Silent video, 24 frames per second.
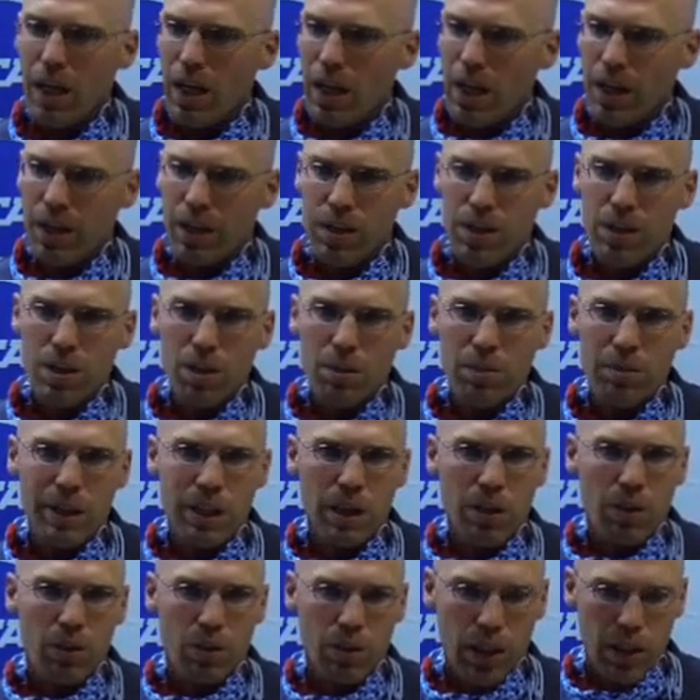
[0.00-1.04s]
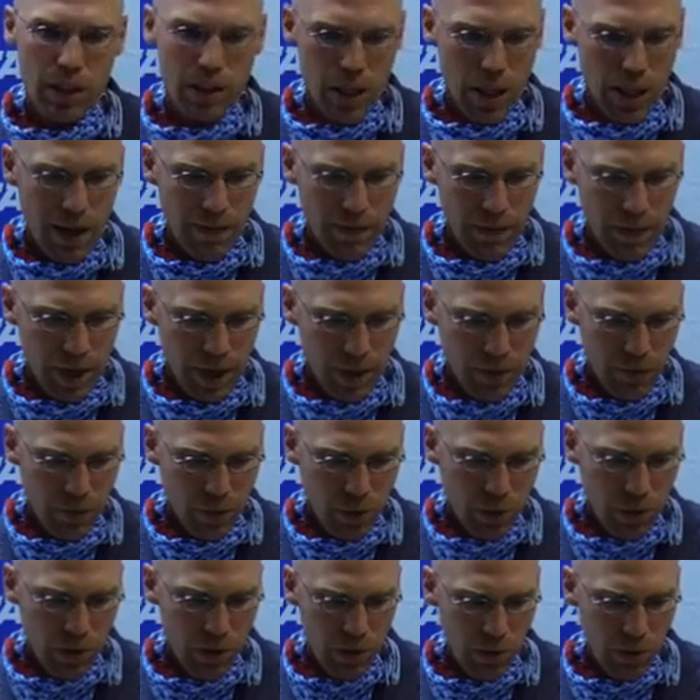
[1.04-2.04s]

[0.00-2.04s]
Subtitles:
and it's going to be a great top 5 for us.